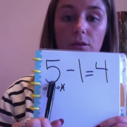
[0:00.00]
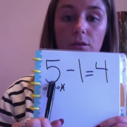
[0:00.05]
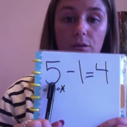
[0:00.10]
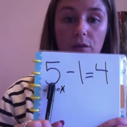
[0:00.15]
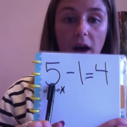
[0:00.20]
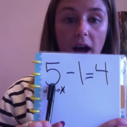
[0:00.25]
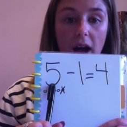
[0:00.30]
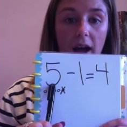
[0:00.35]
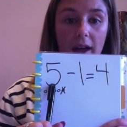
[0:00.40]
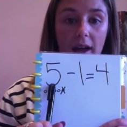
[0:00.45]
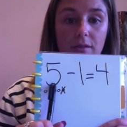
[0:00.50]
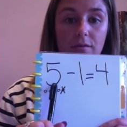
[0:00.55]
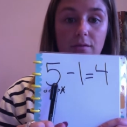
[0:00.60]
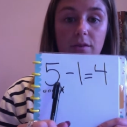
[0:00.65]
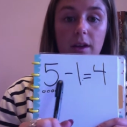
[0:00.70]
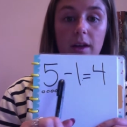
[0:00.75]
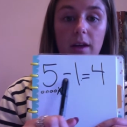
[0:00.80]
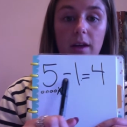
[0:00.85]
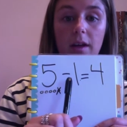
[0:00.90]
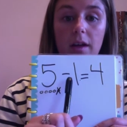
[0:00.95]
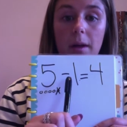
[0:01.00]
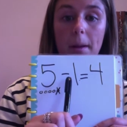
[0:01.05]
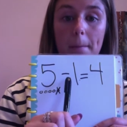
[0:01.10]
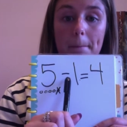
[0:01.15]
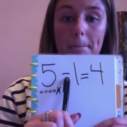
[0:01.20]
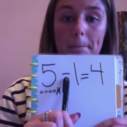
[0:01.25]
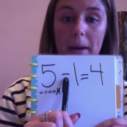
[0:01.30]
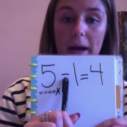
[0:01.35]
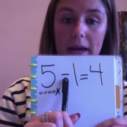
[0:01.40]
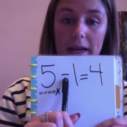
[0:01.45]
5
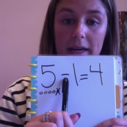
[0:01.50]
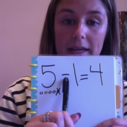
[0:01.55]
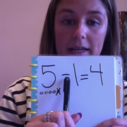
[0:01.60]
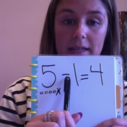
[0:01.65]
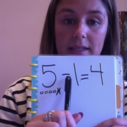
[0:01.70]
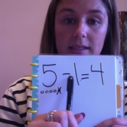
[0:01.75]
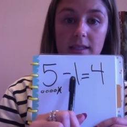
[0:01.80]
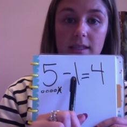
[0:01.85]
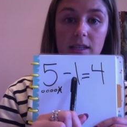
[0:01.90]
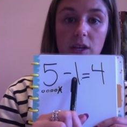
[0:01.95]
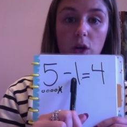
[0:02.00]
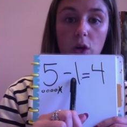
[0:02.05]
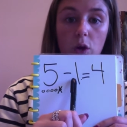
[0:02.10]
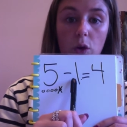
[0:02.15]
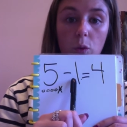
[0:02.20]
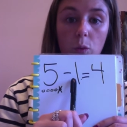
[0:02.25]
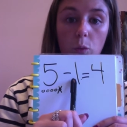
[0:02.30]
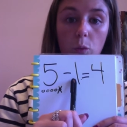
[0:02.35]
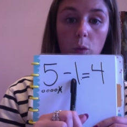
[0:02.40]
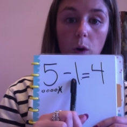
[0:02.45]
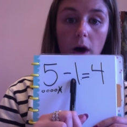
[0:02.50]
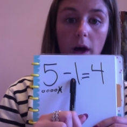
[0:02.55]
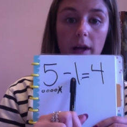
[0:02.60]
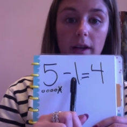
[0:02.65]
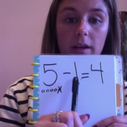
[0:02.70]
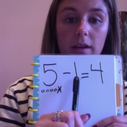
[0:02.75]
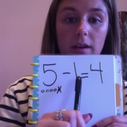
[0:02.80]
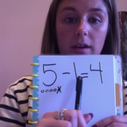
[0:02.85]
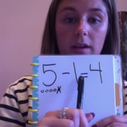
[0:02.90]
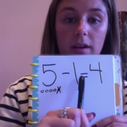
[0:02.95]
minus
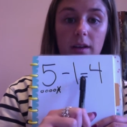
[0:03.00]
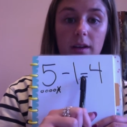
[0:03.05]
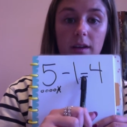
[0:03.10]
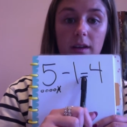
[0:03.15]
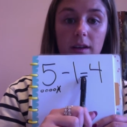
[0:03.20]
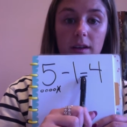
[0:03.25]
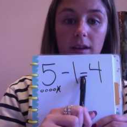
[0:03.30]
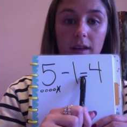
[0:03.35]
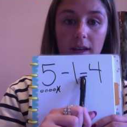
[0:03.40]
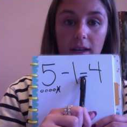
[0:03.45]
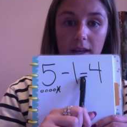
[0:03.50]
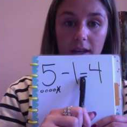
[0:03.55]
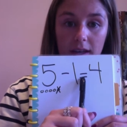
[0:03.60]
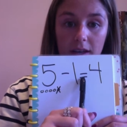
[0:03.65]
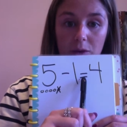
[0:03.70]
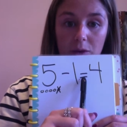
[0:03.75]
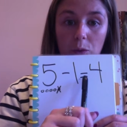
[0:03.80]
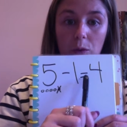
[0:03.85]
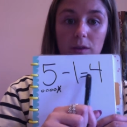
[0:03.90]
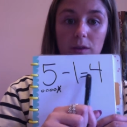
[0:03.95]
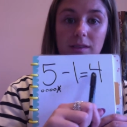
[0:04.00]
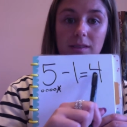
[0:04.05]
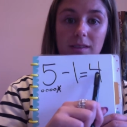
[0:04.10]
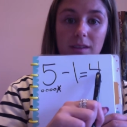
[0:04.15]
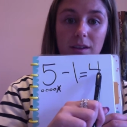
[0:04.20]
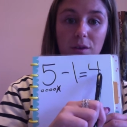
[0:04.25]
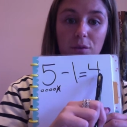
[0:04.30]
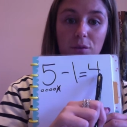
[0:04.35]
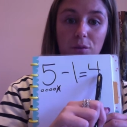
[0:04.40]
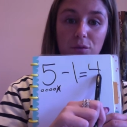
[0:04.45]
1 equals
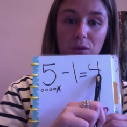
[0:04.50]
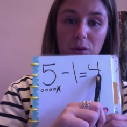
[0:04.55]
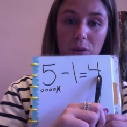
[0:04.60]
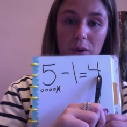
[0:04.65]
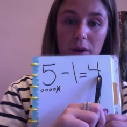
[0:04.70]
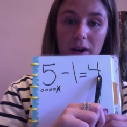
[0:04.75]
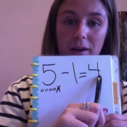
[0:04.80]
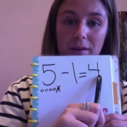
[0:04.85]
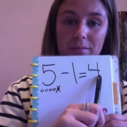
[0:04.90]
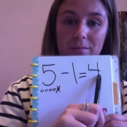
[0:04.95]
4.